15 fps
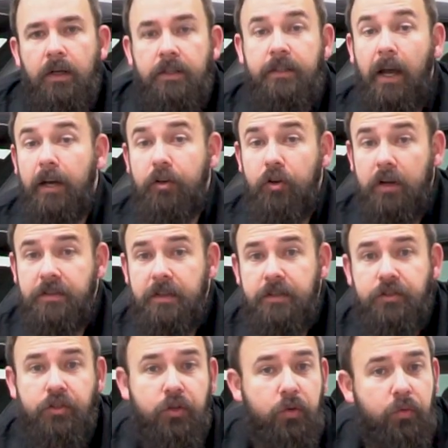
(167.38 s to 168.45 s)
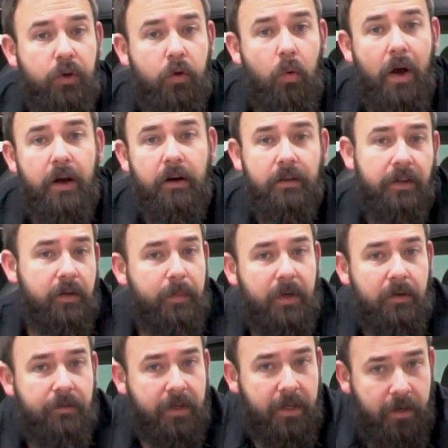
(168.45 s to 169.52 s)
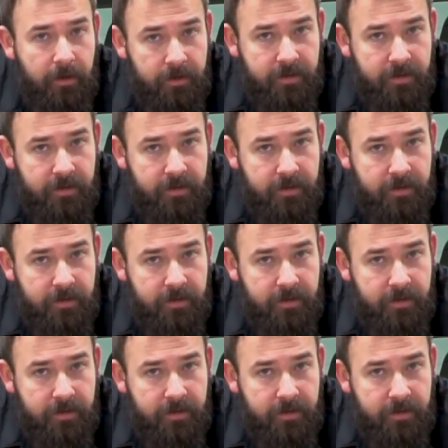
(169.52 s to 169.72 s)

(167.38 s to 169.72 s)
Tire dressings do require a little bit of a cure